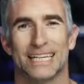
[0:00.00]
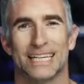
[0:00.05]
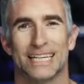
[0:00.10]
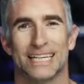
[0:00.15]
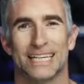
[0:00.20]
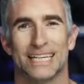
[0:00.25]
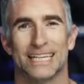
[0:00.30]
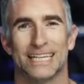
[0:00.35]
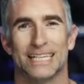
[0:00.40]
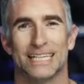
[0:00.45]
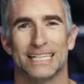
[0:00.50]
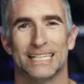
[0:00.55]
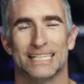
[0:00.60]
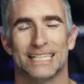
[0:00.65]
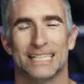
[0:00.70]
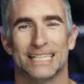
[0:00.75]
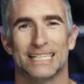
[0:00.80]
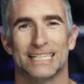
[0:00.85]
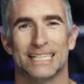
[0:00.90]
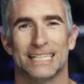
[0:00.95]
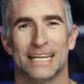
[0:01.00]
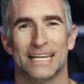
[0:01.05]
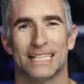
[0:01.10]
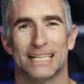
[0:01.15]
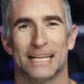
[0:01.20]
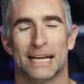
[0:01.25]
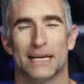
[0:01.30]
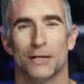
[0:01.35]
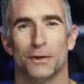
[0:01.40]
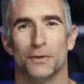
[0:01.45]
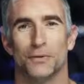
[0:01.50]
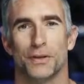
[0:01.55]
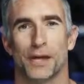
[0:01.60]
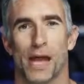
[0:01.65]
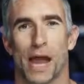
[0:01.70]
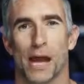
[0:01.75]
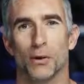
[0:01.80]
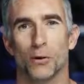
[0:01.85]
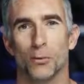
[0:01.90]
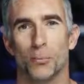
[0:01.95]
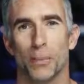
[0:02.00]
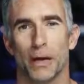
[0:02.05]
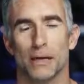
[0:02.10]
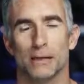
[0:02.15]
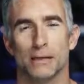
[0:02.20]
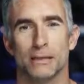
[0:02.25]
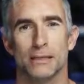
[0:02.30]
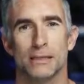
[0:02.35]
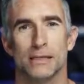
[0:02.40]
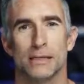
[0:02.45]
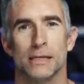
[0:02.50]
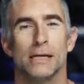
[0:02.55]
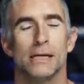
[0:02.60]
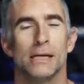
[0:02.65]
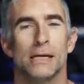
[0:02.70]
is this thing that I called the Angle Bounce.